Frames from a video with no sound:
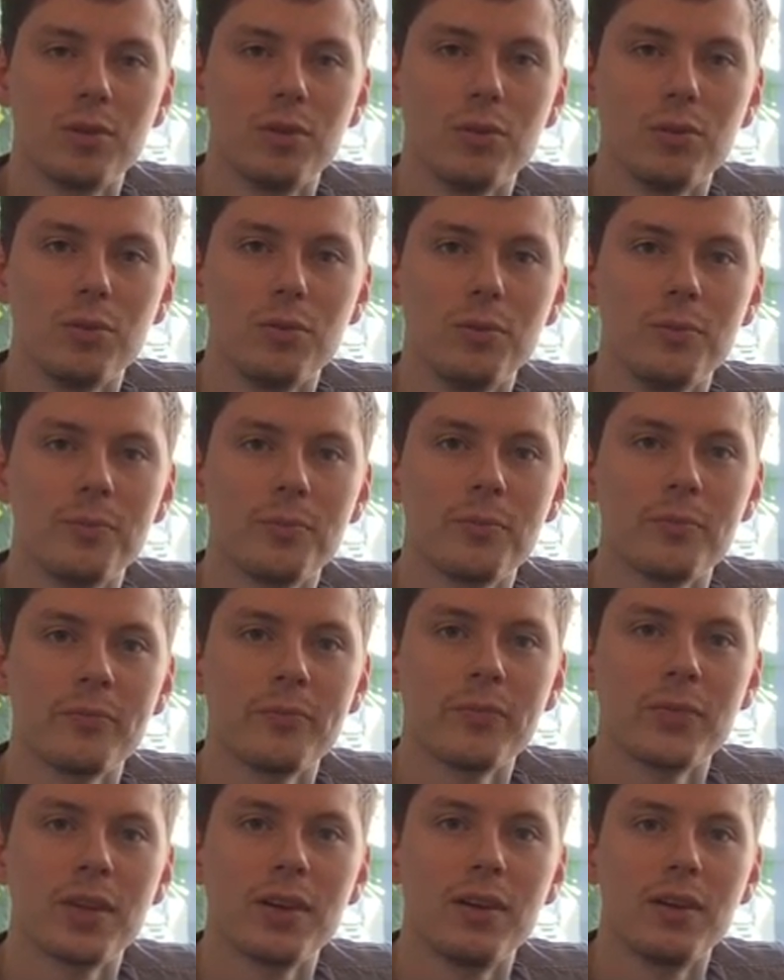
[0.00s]
Hall,
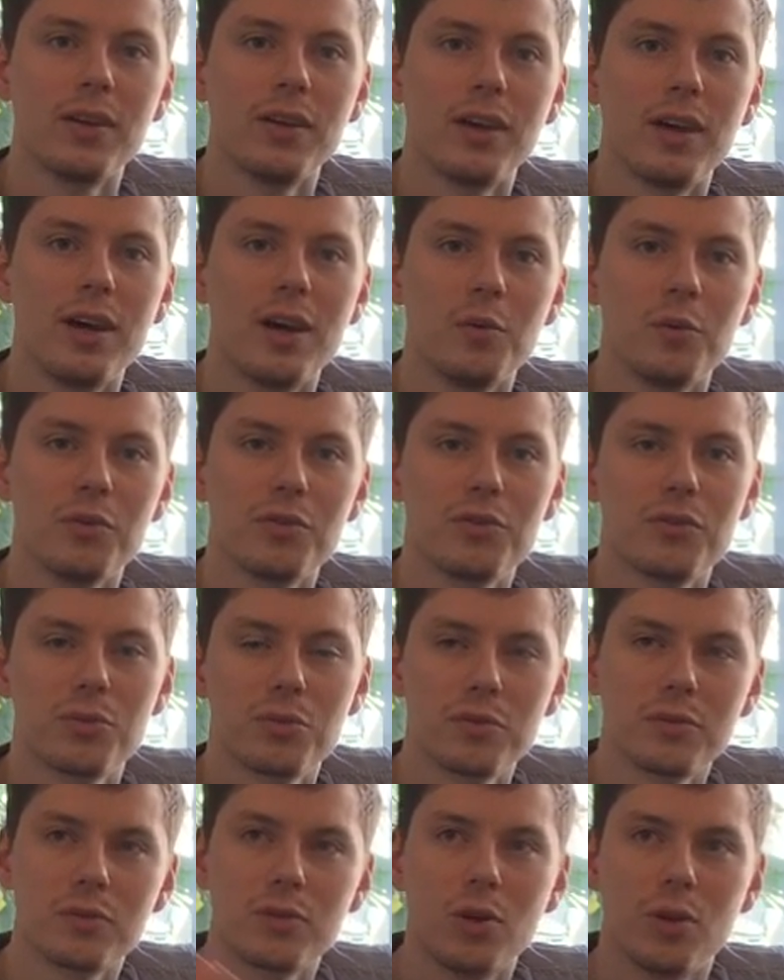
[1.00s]
uh, with
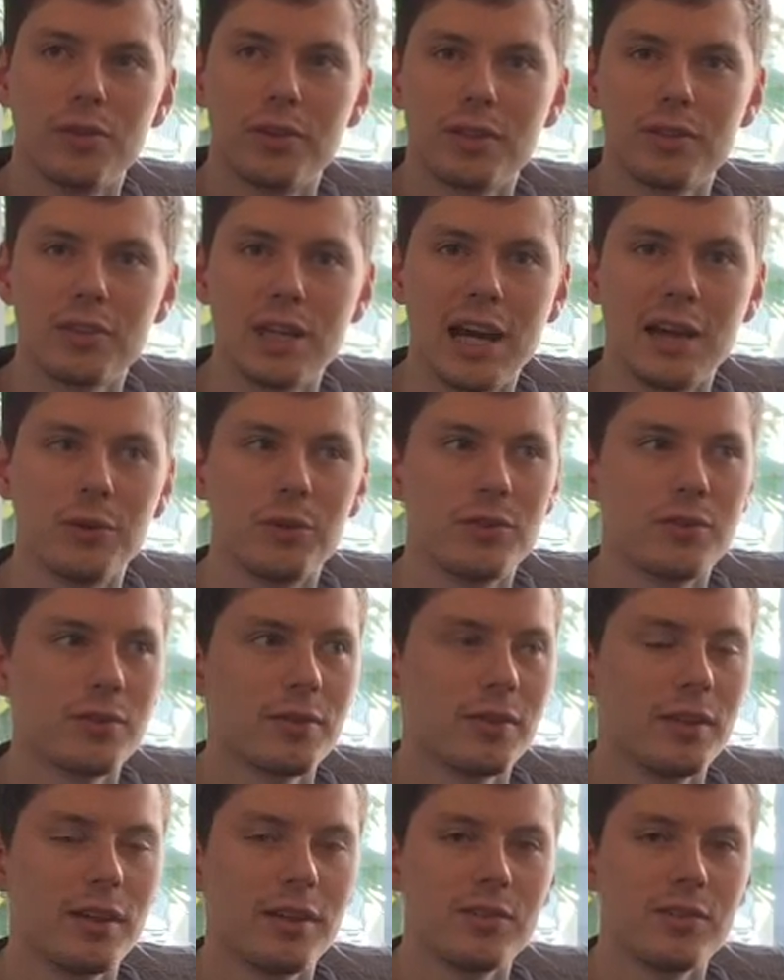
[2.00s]
sort of Gothic towers.